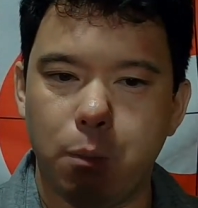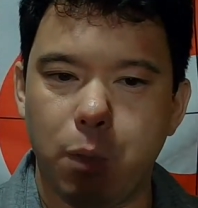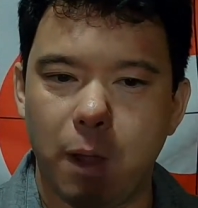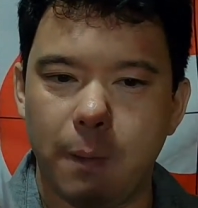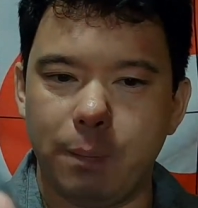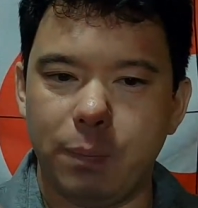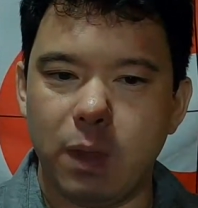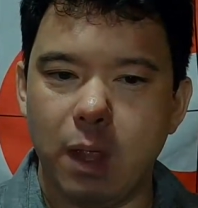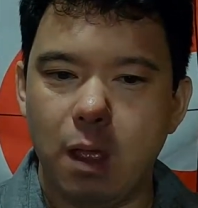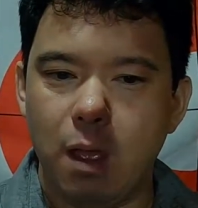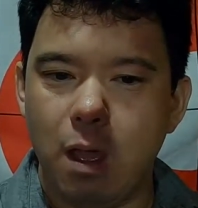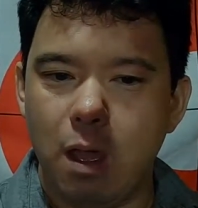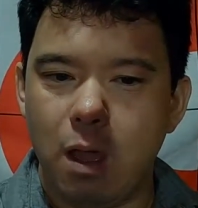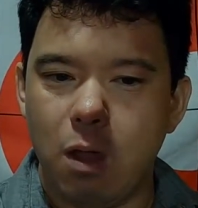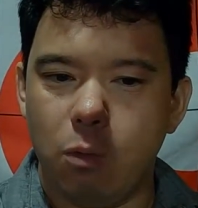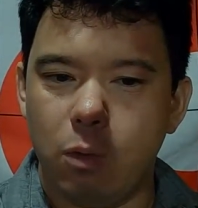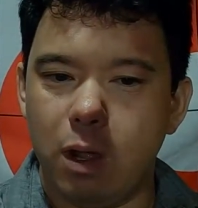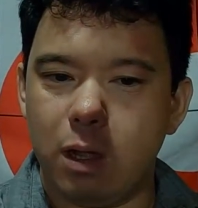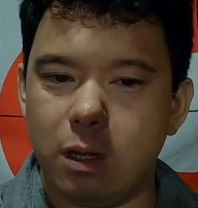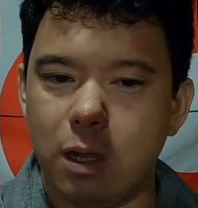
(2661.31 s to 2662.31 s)
But
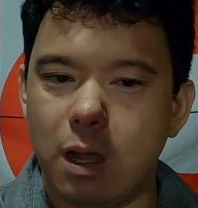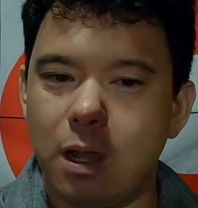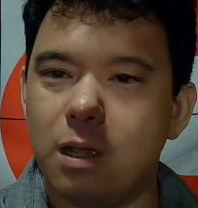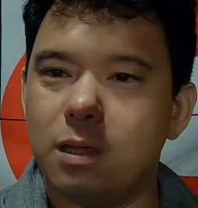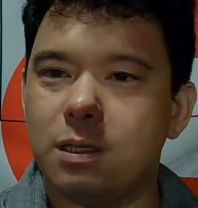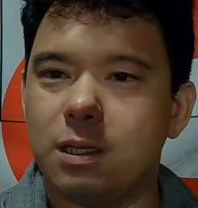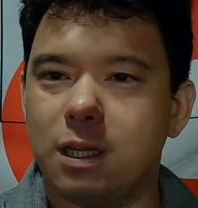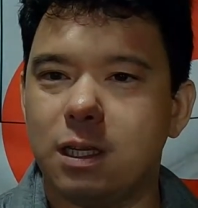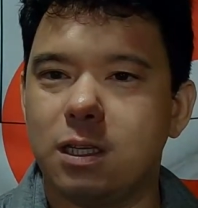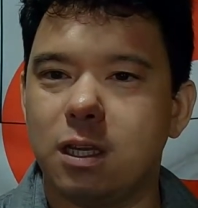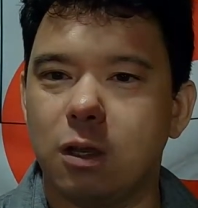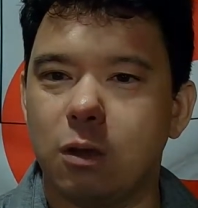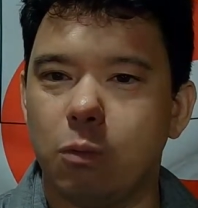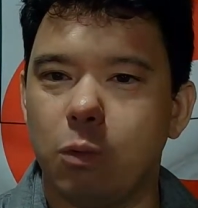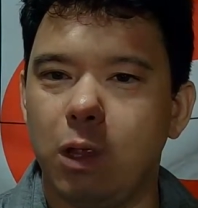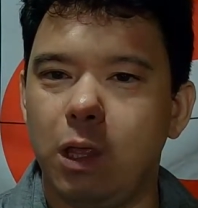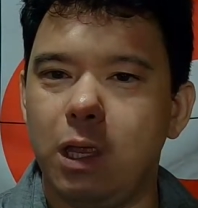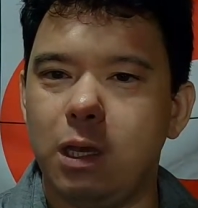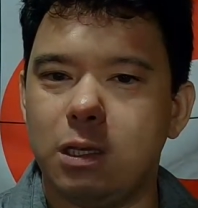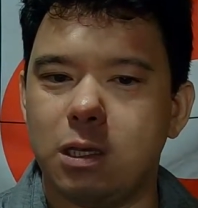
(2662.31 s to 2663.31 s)
what it does is it
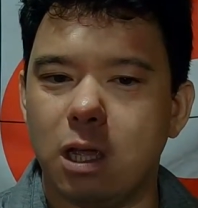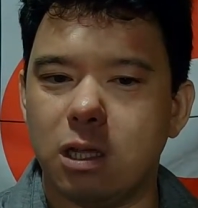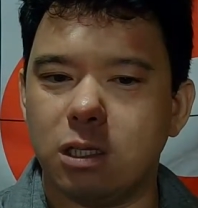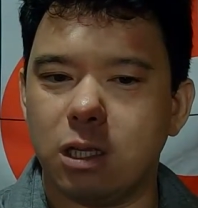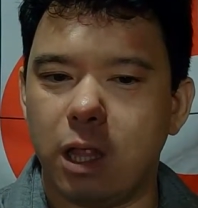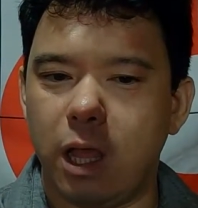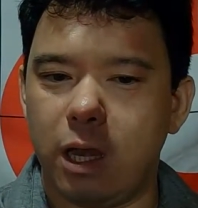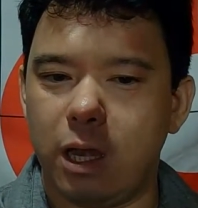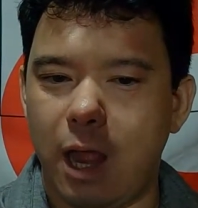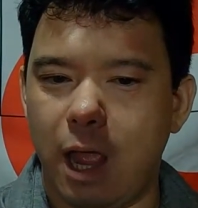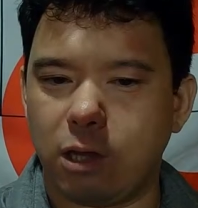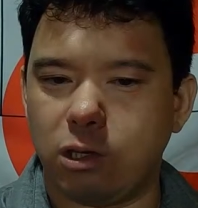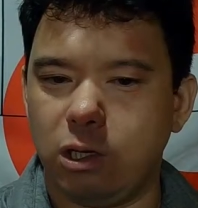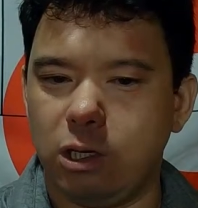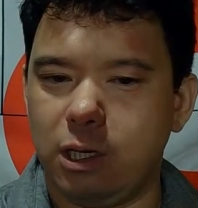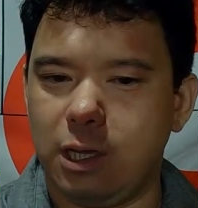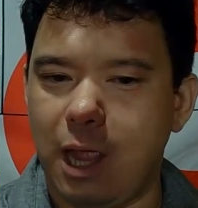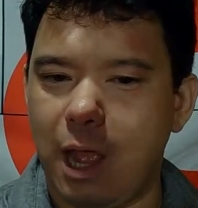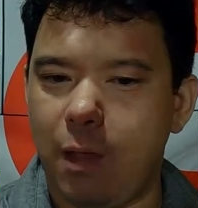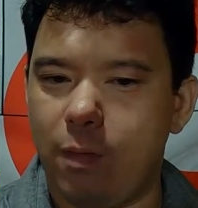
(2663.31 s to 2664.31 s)
really does allow you to actually
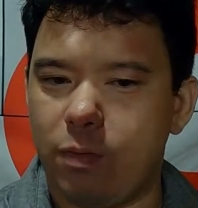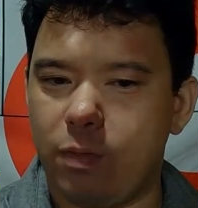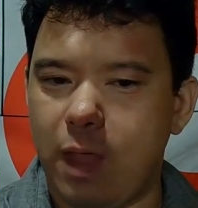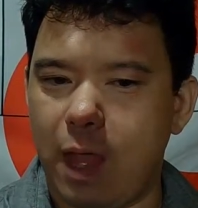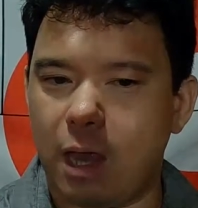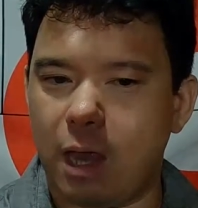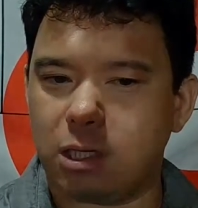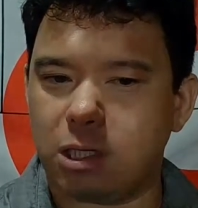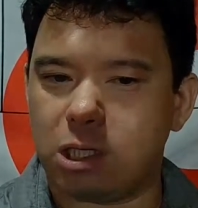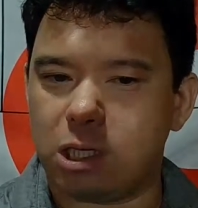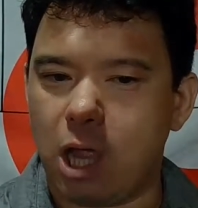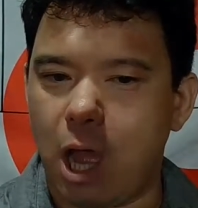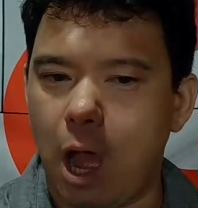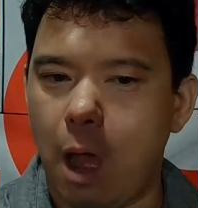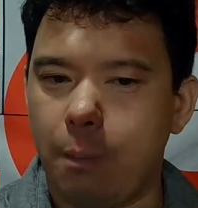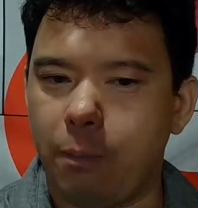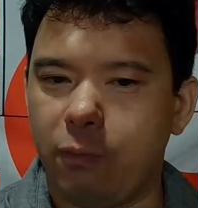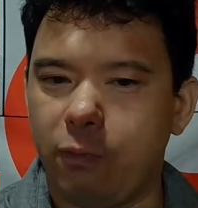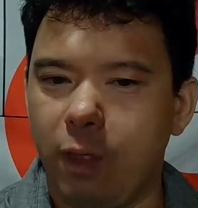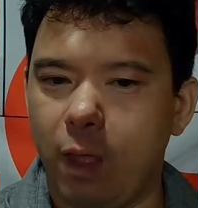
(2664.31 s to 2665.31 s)
get that
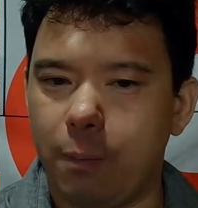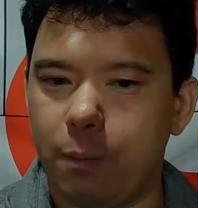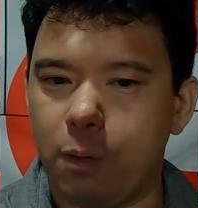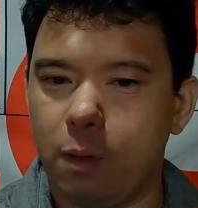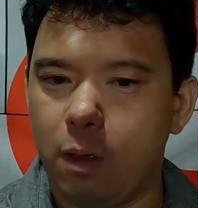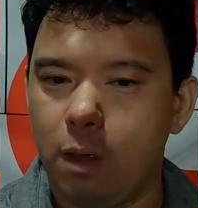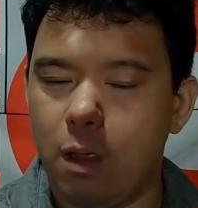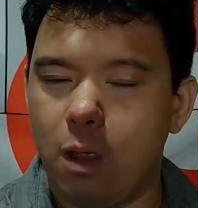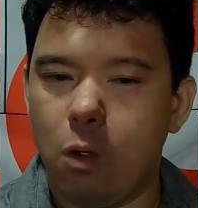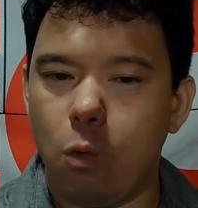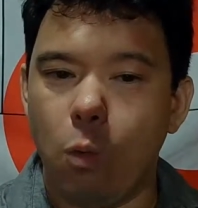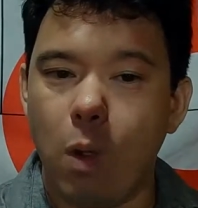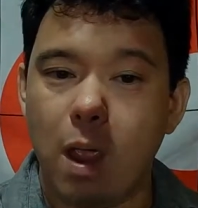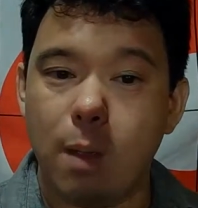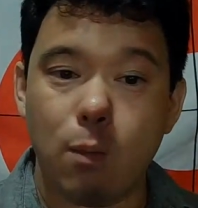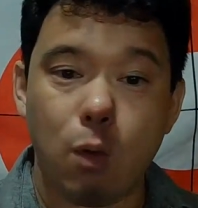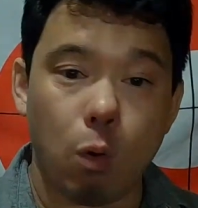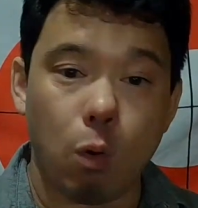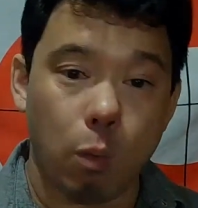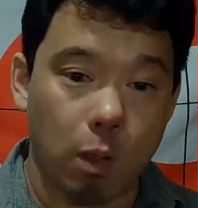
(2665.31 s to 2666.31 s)
top flip way
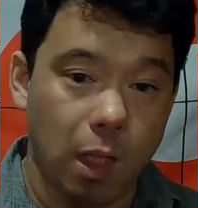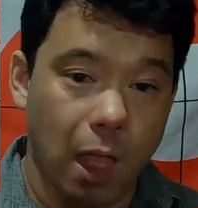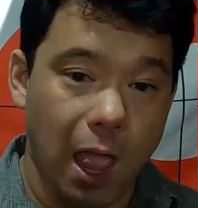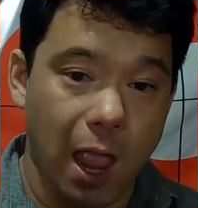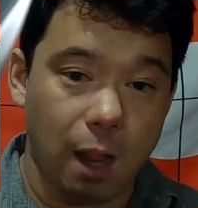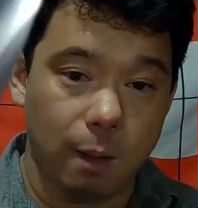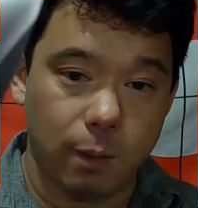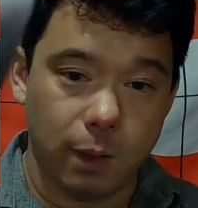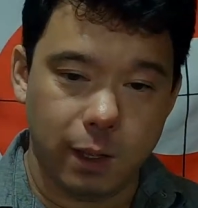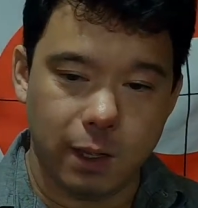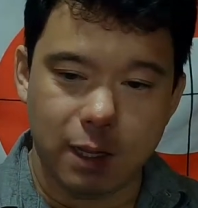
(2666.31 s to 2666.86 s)
more reliably.